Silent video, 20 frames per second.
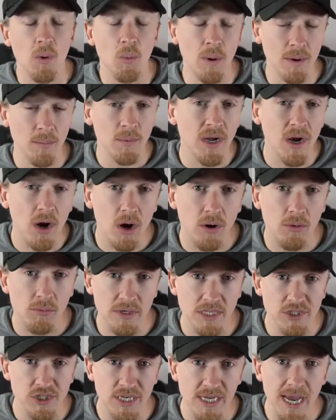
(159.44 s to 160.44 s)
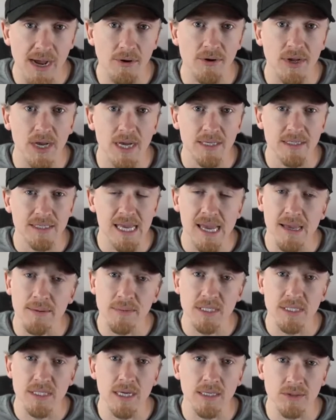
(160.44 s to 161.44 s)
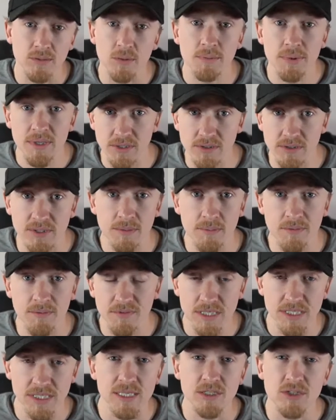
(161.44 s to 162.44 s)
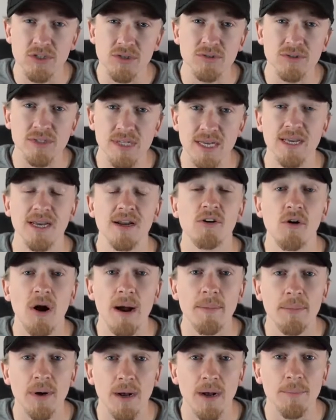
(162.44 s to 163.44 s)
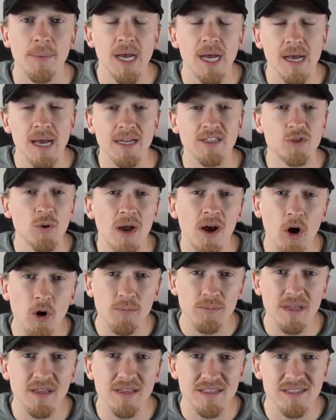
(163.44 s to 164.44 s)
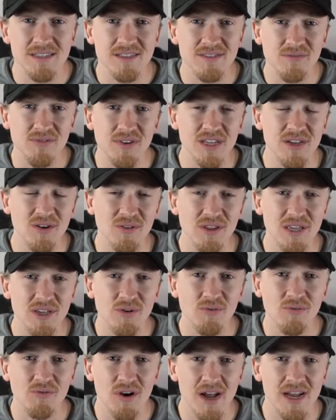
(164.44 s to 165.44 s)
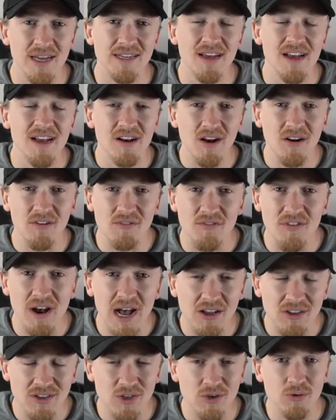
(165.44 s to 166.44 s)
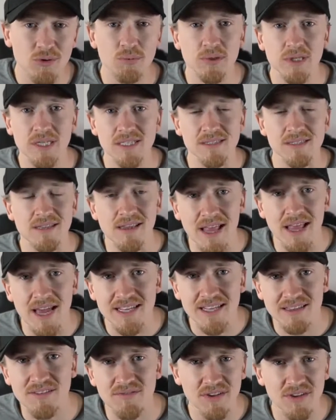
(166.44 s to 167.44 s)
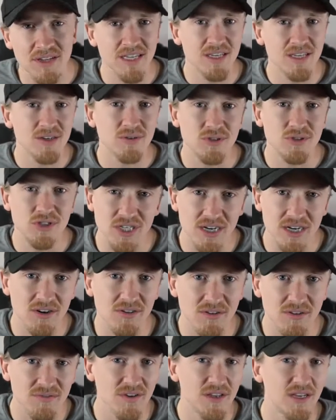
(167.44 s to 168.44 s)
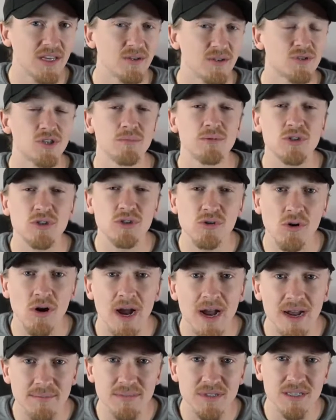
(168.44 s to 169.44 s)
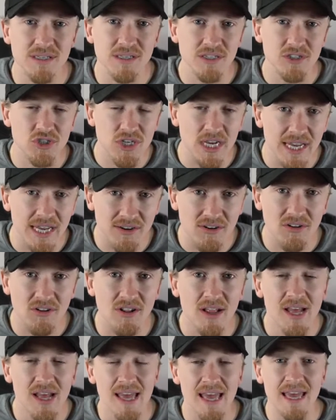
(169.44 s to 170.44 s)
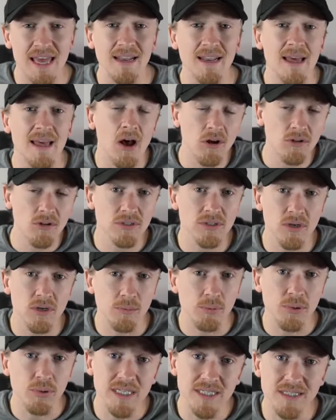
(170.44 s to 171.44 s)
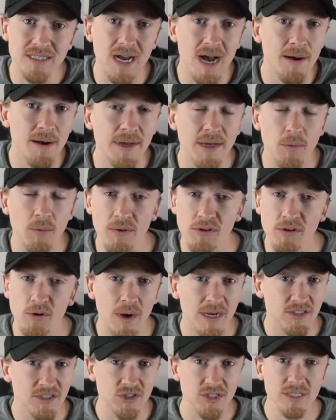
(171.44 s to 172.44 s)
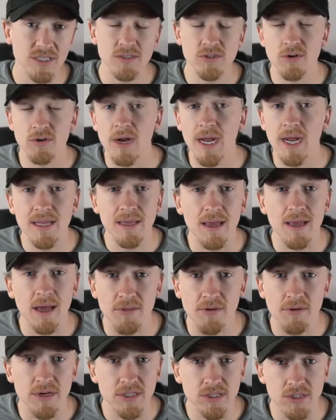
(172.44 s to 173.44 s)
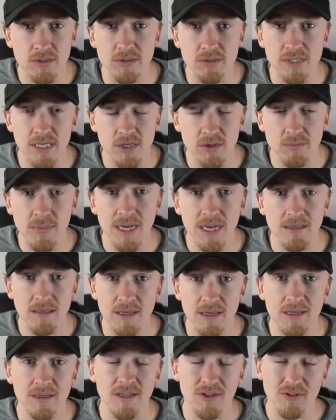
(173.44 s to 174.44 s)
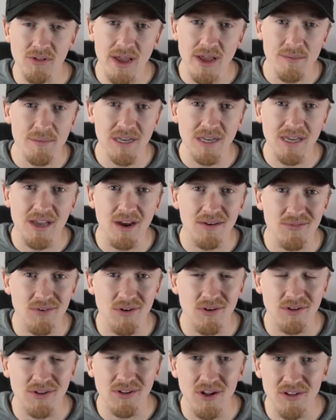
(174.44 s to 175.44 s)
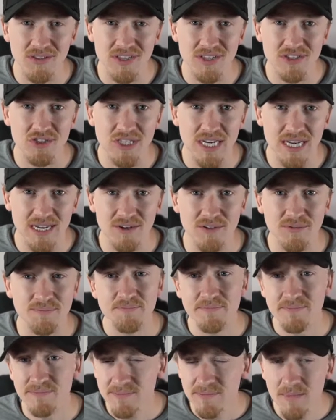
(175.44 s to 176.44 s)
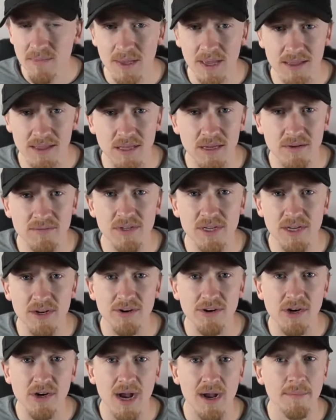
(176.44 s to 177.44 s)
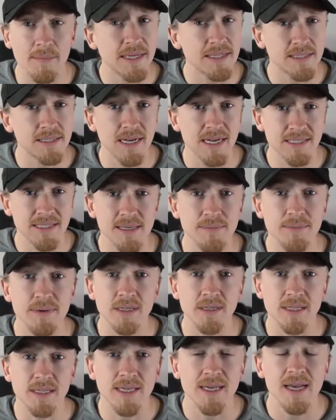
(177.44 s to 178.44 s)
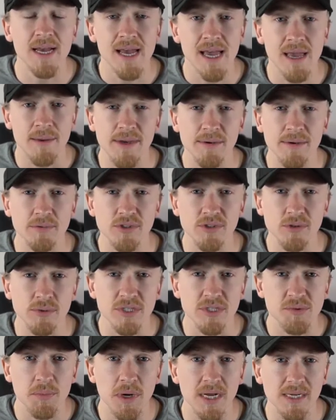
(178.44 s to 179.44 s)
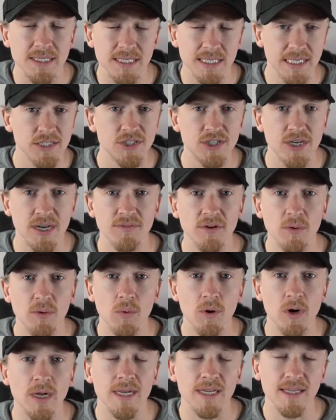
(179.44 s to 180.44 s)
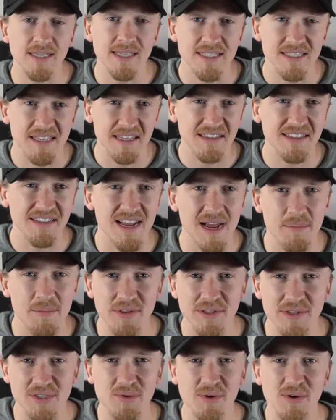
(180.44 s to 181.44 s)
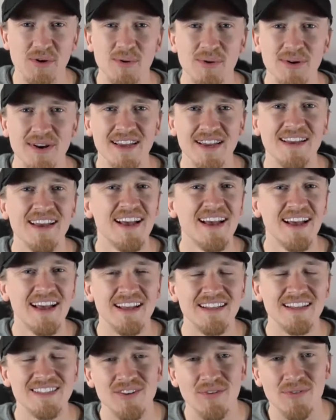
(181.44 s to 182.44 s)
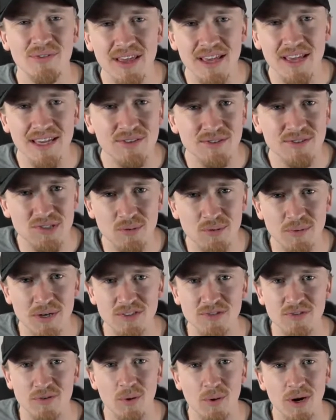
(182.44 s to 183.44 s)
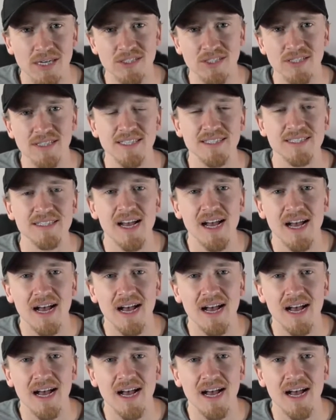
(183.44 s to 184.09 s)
when we are reaching out to Amazon to appeal some of these issues that can crop up. And so I hope that this is a video that you find of value. Please like the video, share the video, subscribe to the channel, and also please comment with questions or any other issues that you might think that you'd like me to cover on, on this channel. I'd love to hear your comments, and I typically am able to respond to each and every one, at least at the time of this recording. And so thank you so much for watching this.